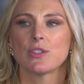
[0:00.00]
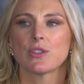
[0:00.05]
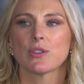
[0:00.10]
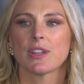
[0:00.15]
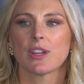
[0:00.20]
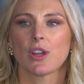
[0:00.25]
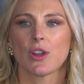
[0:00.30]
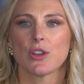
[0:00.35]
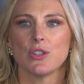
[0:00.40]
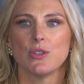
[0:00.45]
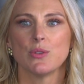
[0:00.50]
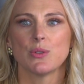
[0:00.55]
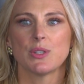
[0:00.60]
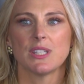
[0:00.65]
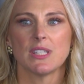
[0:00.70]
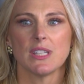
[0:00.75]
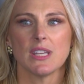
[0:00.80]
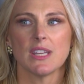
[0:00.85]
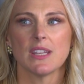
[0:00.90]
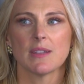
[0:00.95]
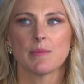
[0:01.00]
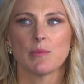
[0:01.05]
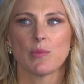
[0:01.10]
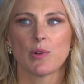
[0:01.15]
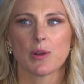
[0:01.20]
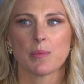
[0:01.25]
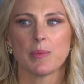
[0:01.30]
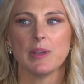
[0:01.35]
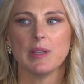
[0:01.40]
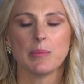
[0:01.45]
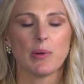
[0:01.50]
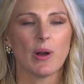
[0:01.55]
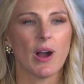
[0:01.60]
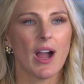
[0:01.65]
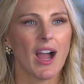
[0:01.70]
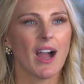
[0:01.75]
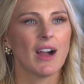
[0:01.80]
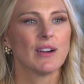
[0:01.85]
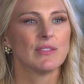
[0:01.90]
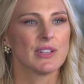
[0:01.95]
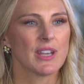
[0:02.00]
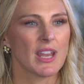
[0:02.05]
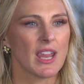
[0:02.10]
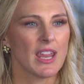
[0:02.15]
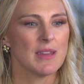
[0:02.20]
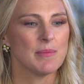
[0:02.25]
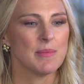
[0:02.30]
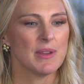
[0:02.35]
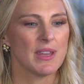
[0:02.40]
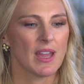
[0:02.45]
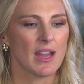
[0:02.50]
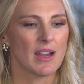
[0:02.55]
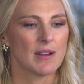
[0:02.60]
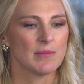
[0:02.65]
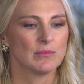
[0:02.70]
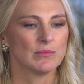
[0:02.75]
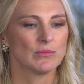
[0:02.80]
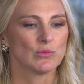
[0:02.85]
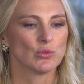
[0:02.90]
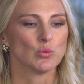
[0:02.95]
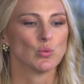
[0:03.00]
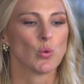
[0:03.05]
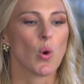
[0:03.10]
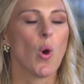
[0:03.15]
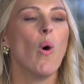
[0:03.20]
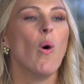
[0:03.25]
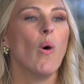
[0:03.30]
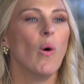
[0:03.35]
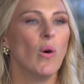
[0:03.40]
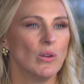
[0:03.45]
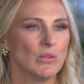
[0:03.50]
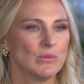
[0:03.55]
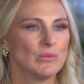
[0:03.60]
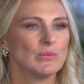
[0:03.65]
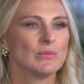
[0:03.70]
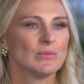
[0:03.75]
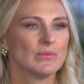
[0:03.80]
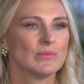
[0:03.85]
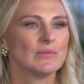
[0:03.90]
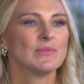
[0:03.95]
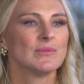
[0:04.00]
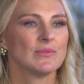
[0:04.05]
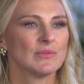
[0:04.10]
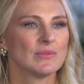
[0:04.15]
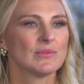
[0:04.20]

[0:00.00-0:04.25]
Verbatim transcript: wondering, are you seeing more people have an ABM role? Yeah.